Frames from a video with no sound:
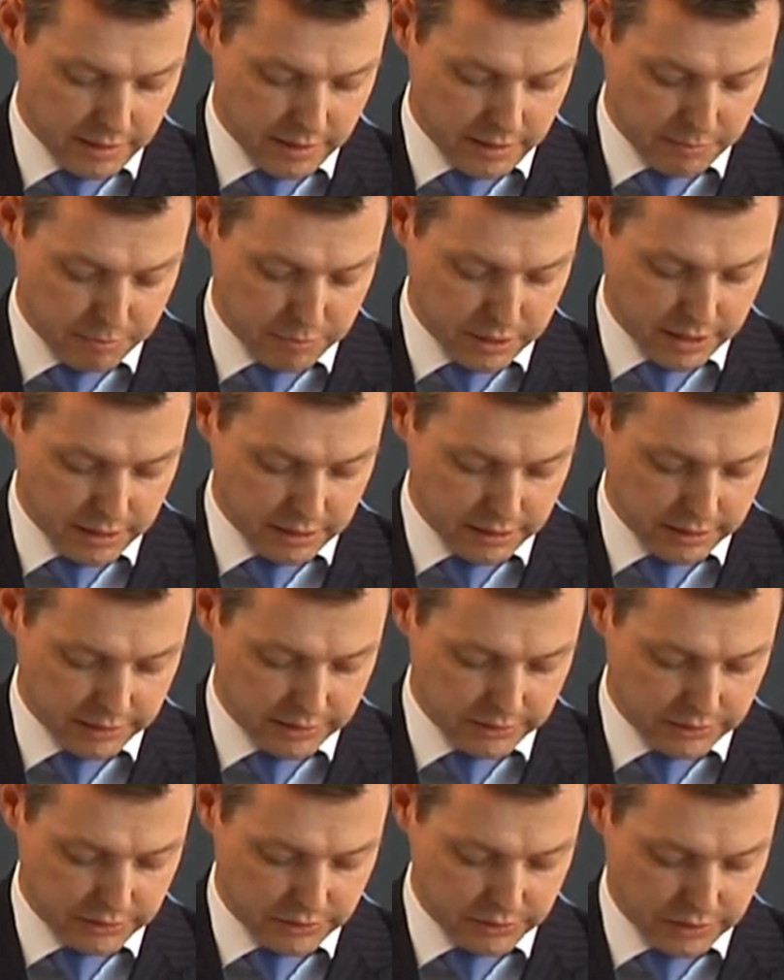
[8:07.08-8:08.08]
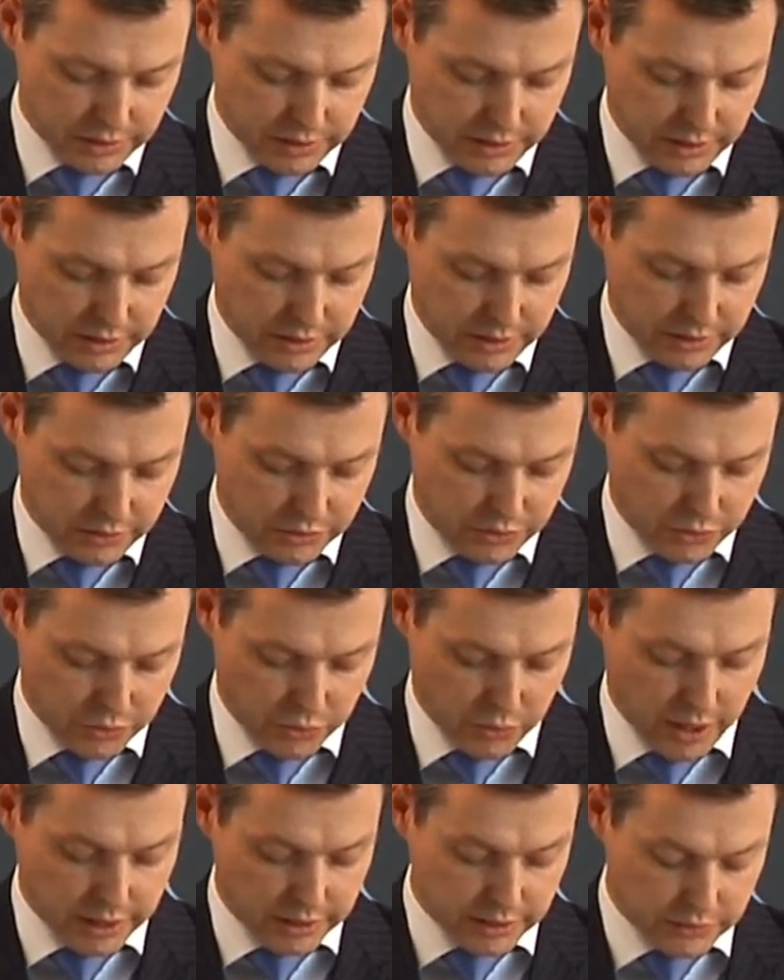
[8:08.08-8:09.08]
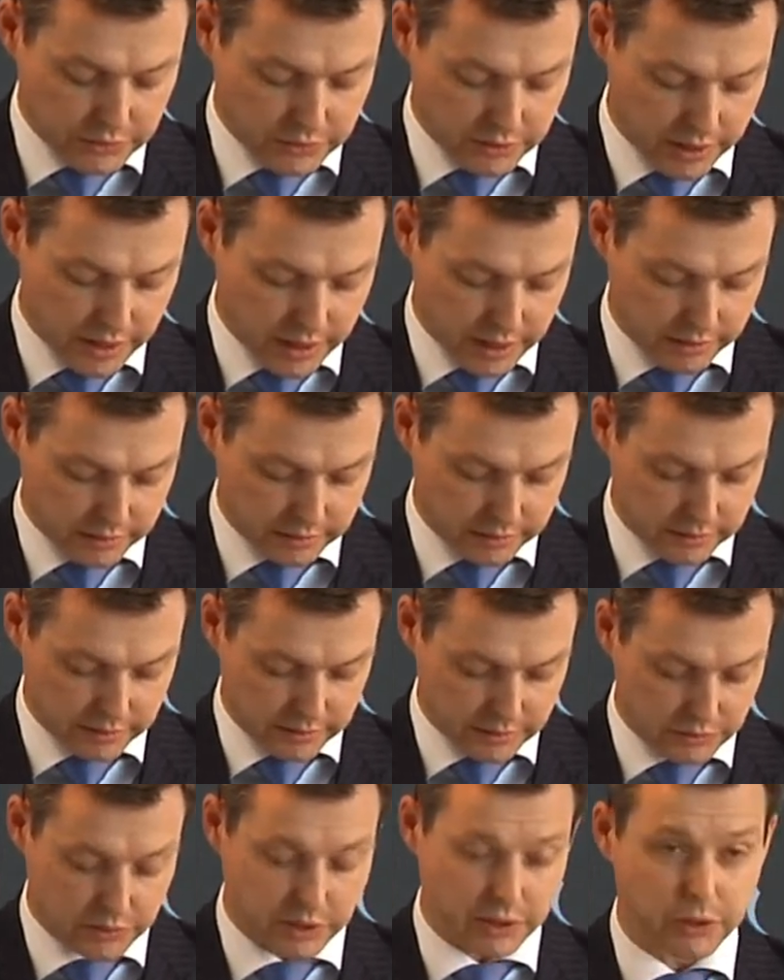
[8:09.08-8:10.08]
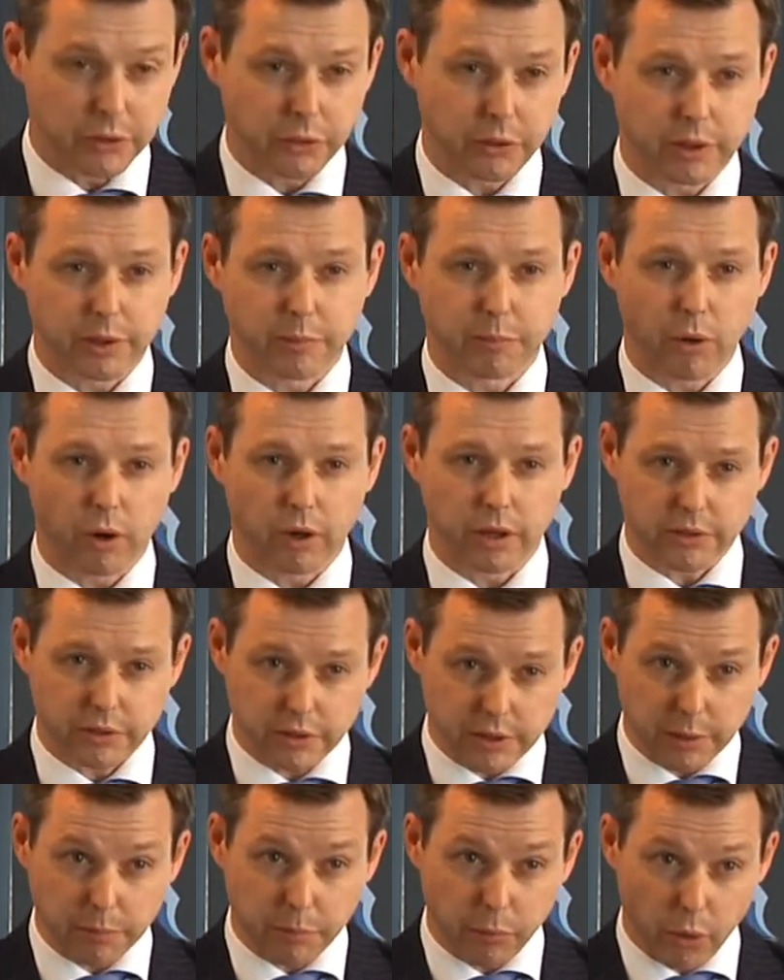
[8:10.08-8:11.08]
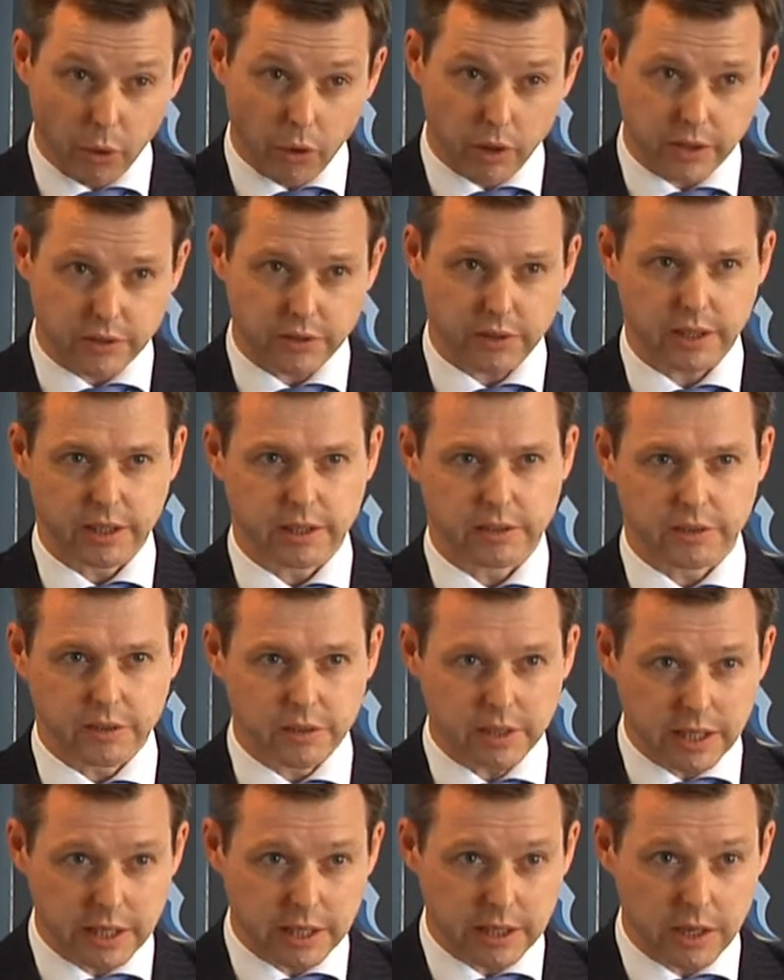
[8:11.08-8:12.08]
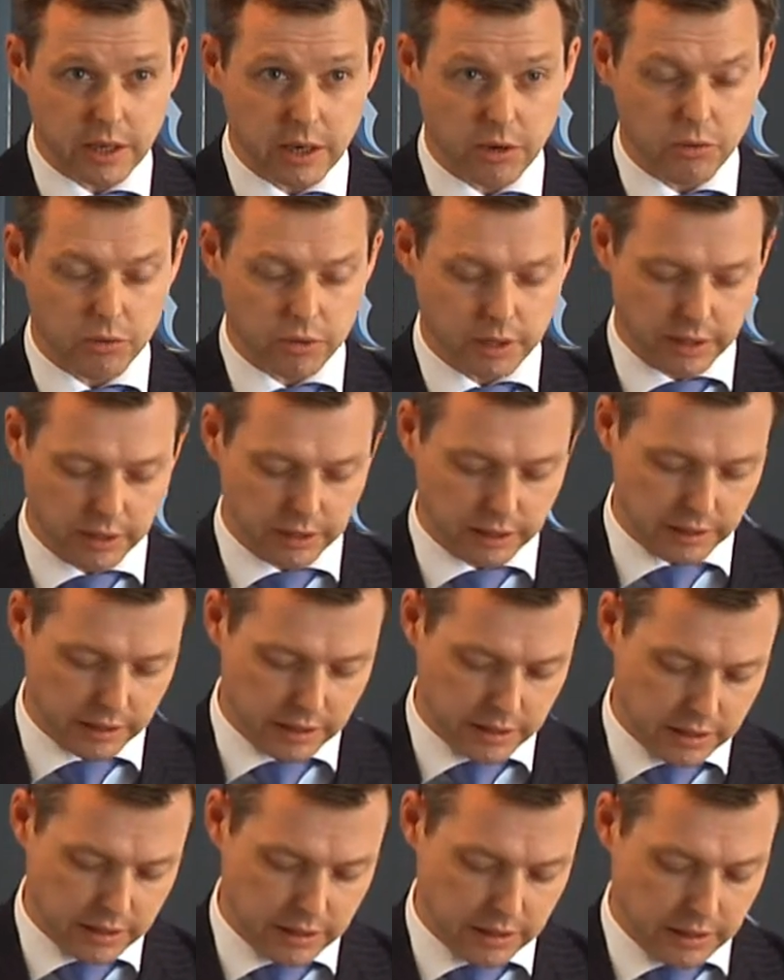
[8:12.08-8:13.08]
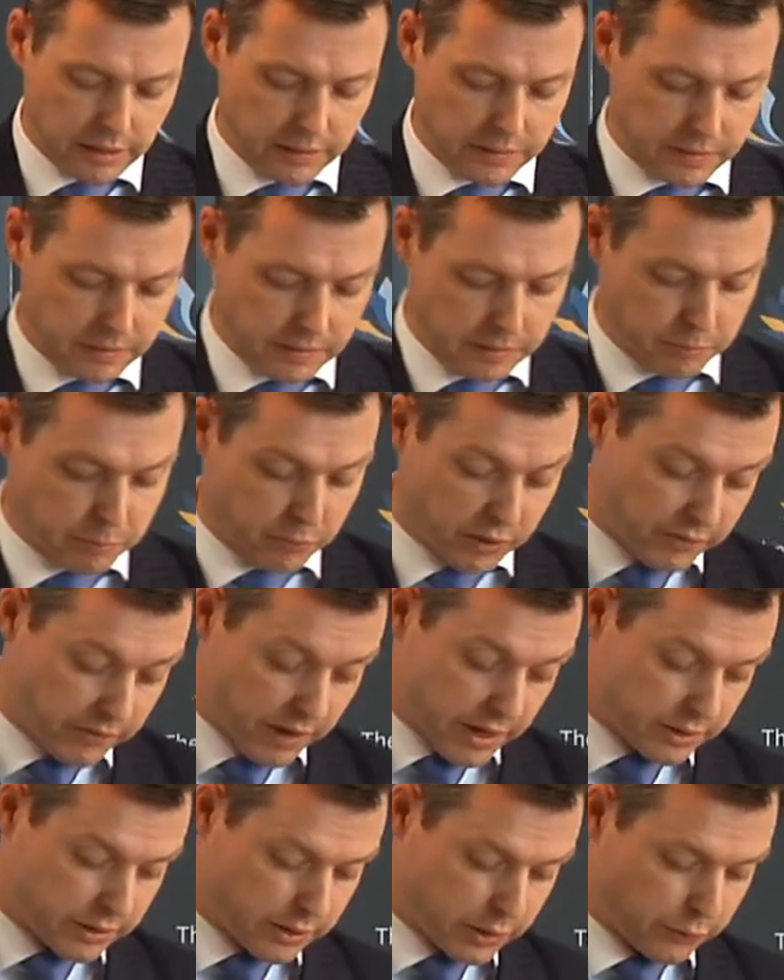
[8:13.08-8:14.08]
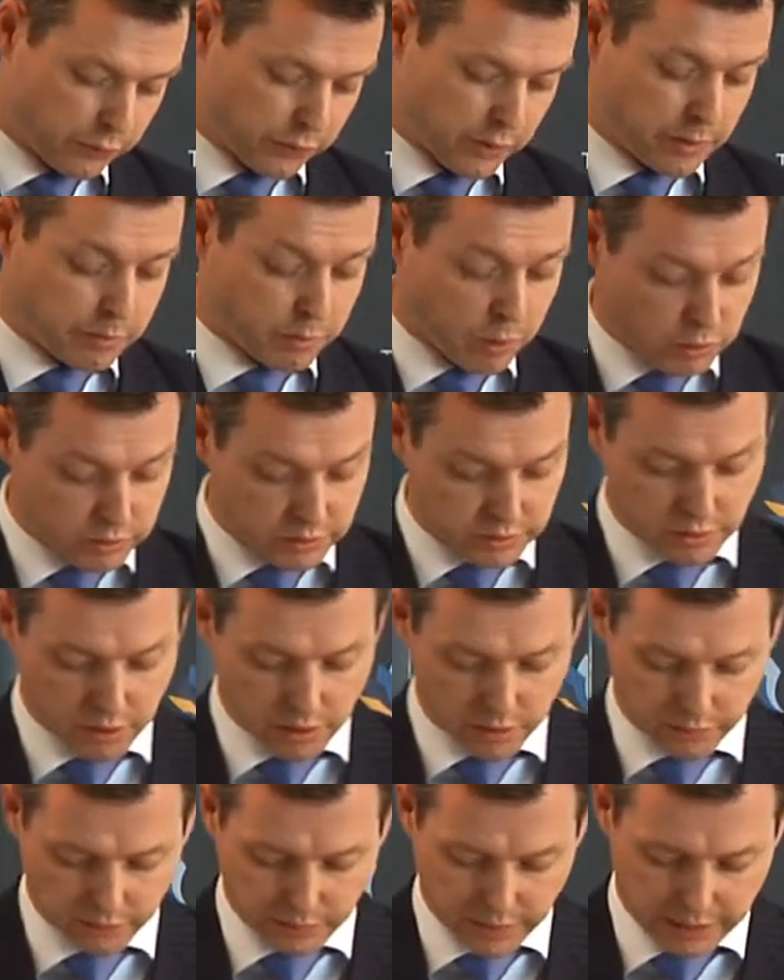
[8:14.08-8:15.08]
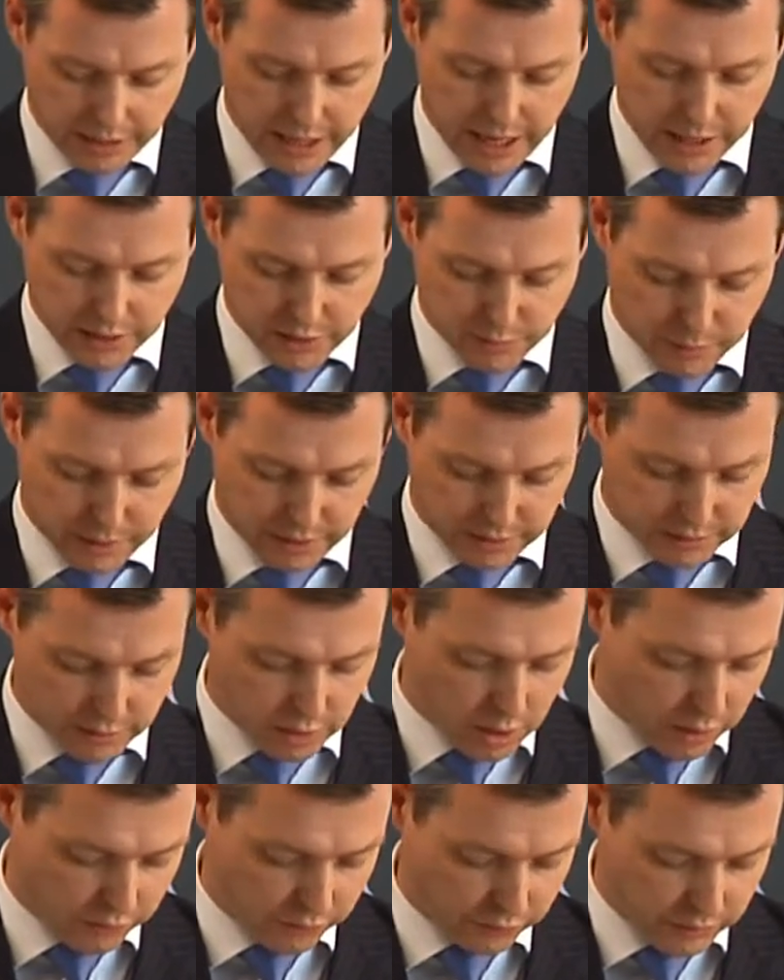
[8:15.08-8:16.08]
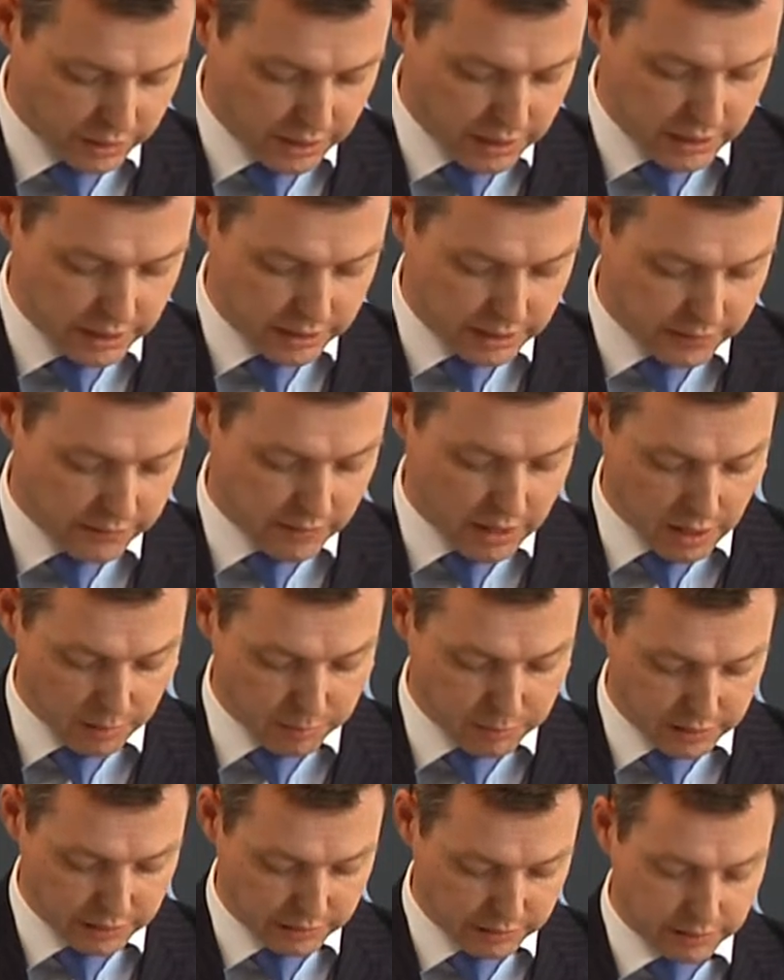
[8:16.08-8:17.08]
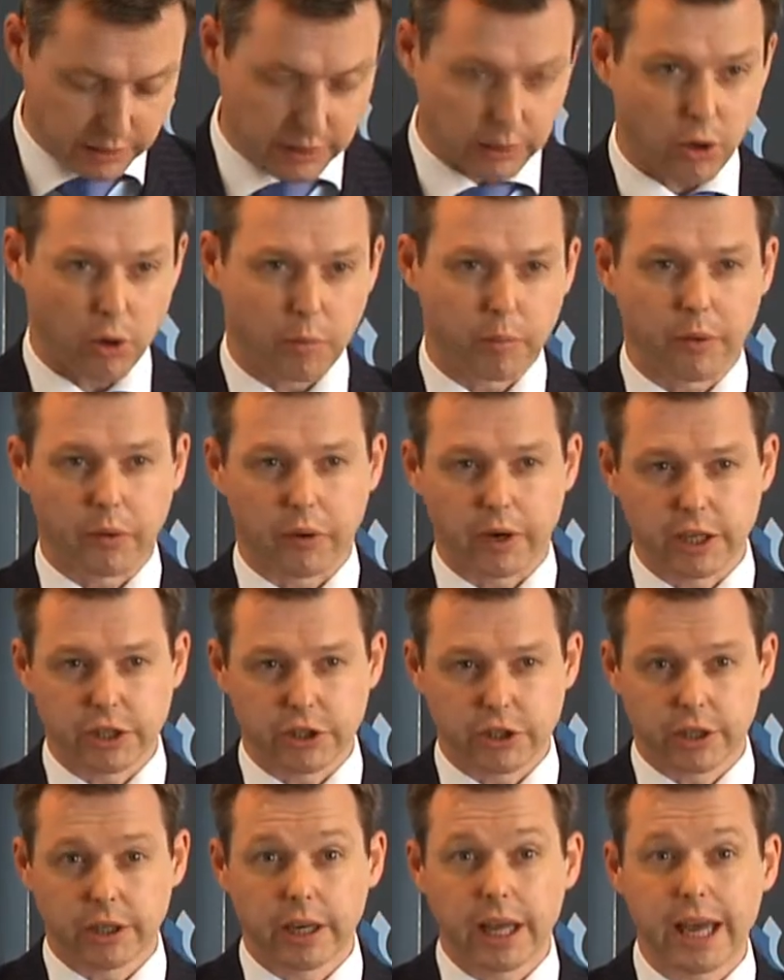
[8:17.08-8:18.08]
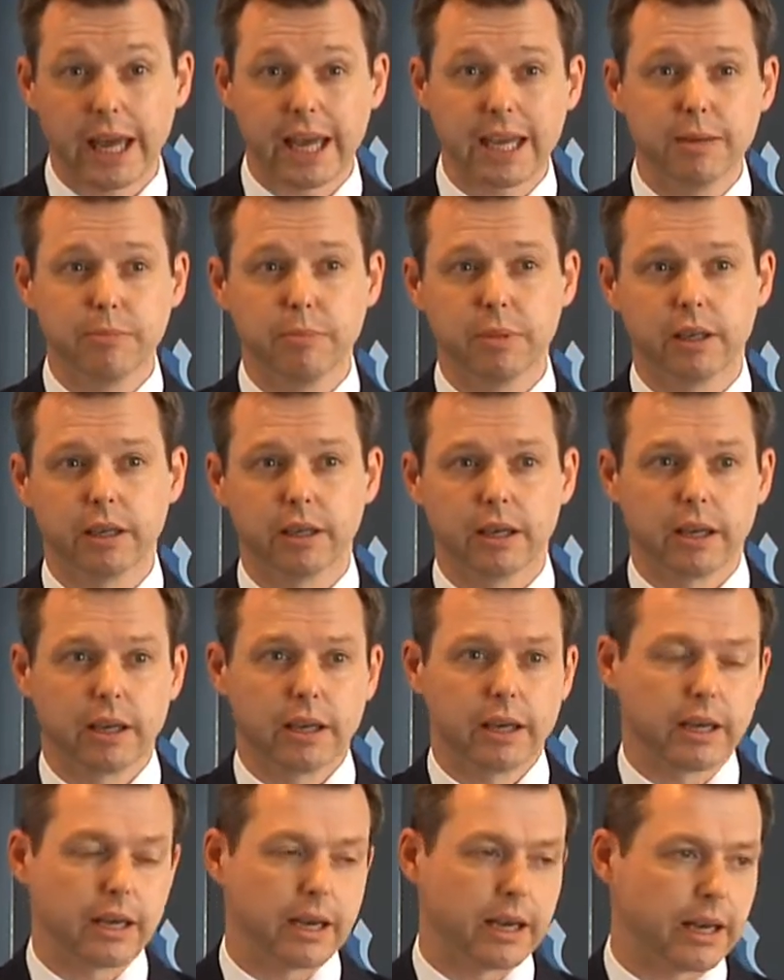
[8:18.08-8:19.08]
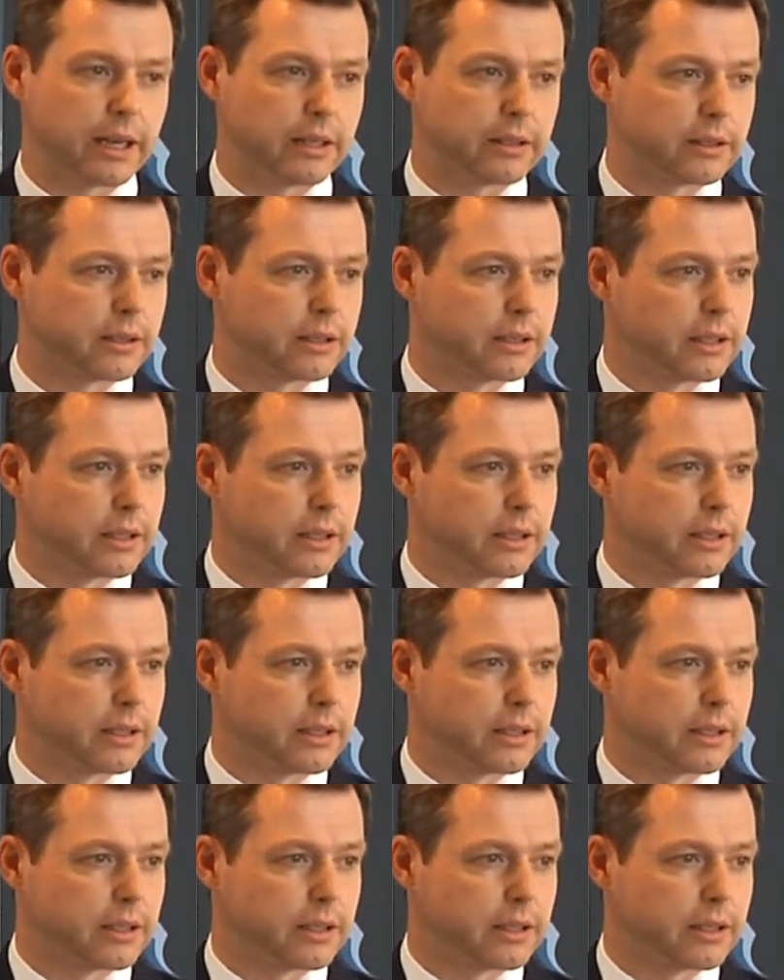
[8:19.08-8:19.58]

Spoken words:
appeal is to understand security policy in a broader sense, including the preventive and post-conflict aspects of development cooperation, aiming at